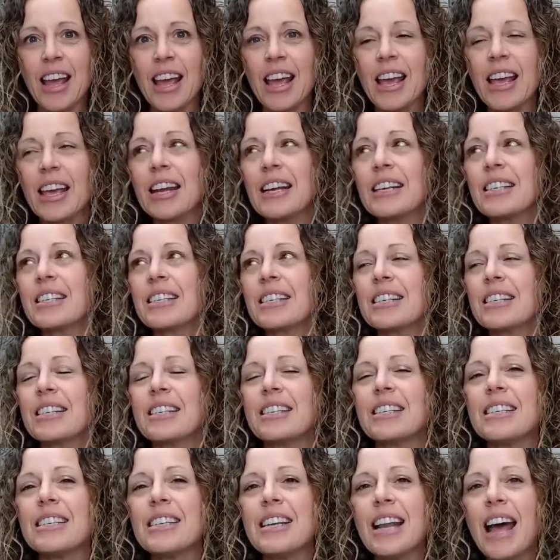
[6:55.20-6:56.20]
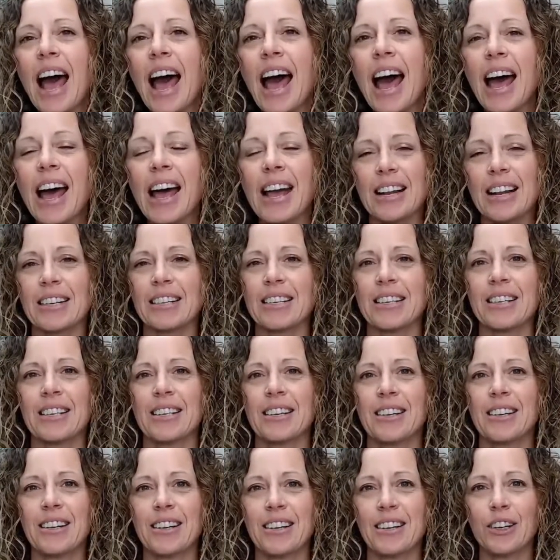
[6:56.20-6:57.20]
It is not
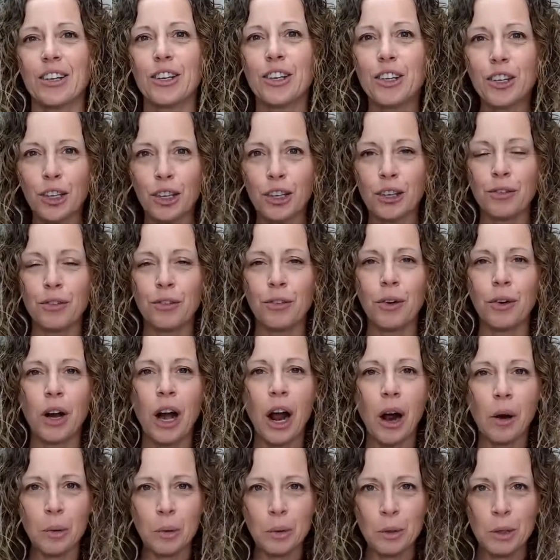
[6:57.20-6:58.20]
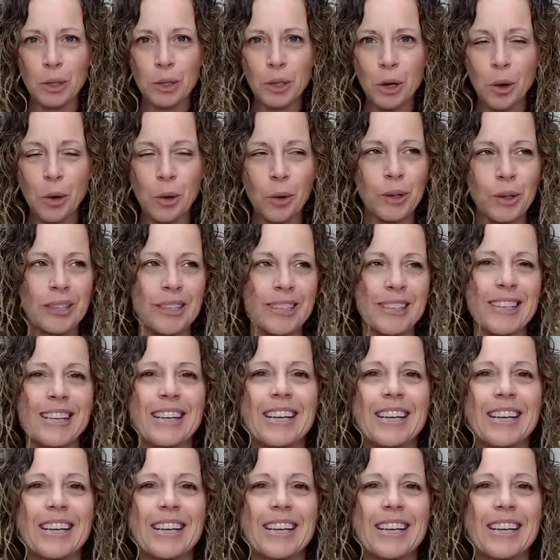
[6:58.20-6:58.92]
good for our souls.